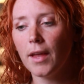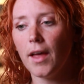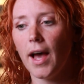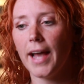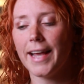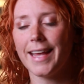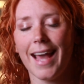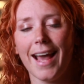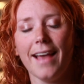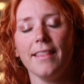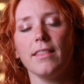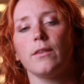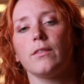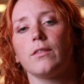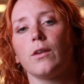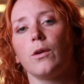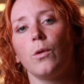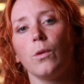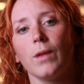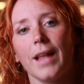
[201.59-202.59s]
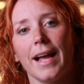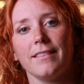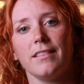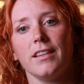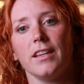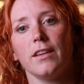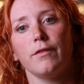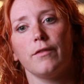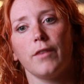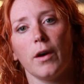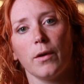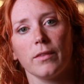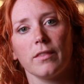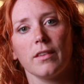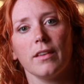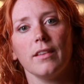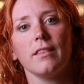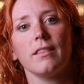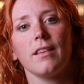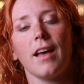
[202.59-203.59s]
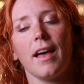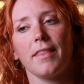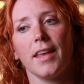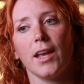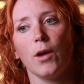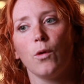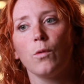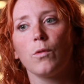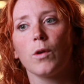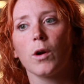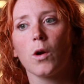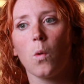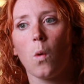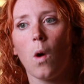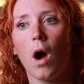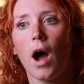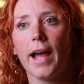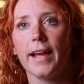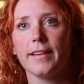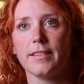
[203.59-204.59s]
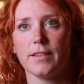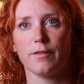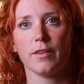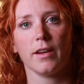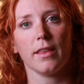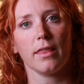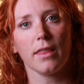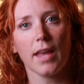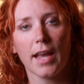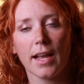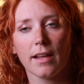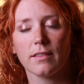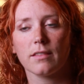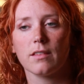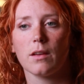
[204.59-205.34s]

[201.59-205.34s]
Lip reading: Again, those are all anticonvulsants, and they all require different things.